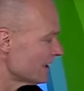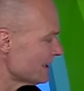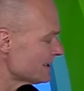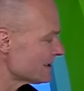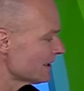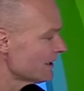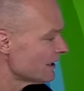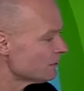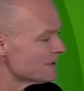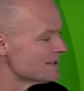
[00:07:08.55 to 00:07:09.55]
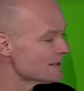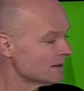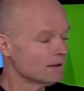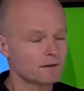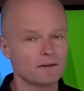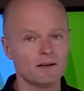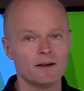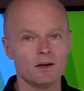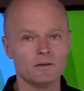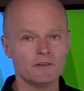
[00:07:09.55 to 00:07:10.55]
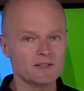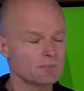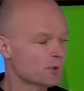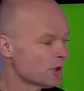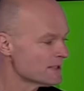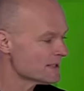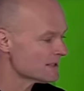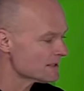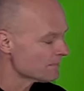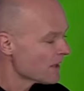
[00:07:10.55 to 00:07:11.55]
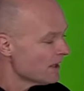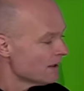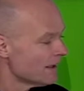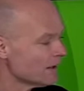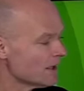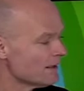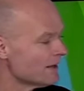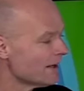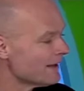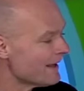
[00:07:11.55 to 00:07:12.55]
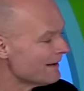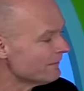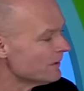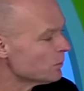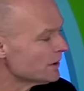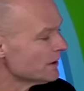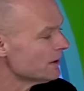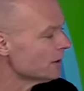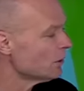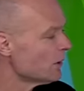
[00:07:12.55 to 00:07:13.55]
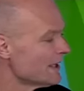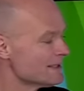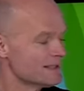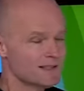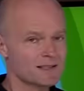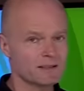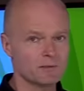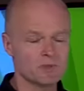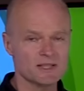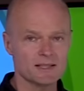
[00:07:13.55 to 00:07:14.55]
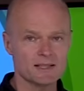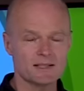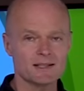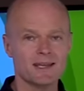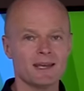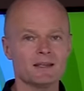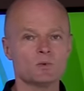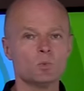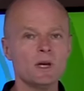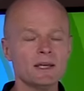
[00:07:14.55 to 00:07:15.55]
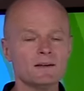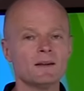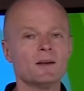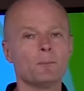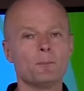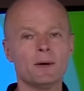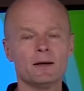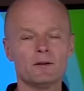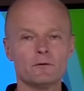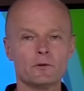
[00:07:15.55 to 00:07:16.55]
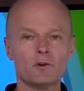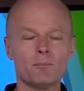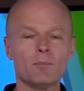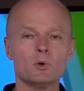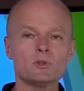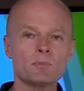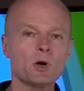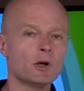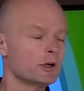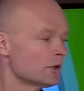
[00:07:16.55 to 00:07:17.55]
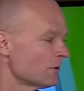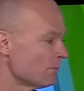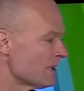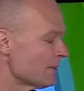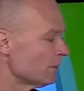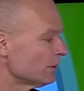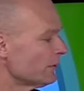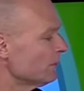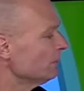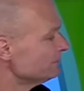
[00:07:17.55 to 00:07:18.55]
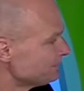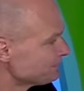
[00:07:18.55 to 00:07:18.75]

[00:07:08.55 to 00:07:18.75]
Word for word: That's a result of this process. Now again, not everyone who has insulin resistance gains weight, but for the most part, people do.